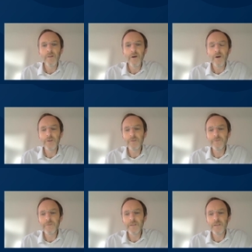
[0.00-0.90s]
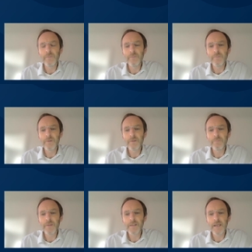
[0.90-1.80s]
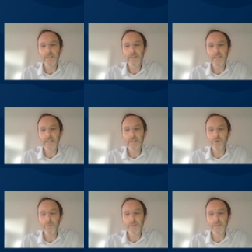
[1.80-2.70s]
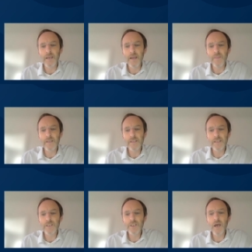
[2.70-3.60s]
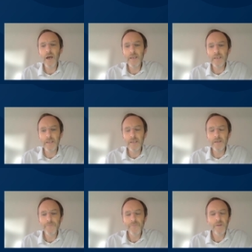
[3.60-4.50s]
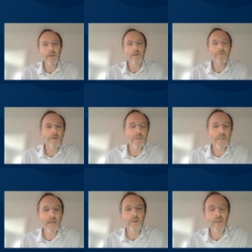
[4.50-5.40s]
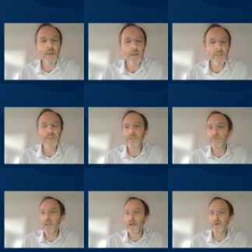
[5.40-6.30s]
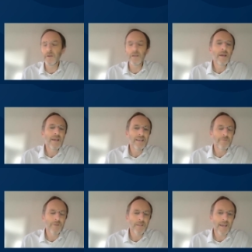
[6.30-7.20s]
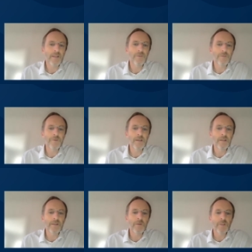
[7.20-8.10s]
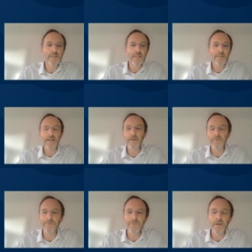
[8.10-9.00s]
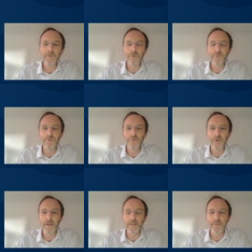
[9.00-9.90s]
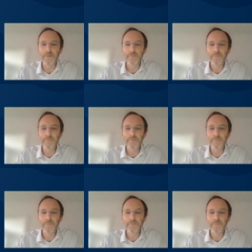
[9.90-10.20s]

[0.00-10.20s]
although 150 medications sounds promising, this is tiny. If I were to tell you that last year alone, in the cancer field, there were 6,500 trials.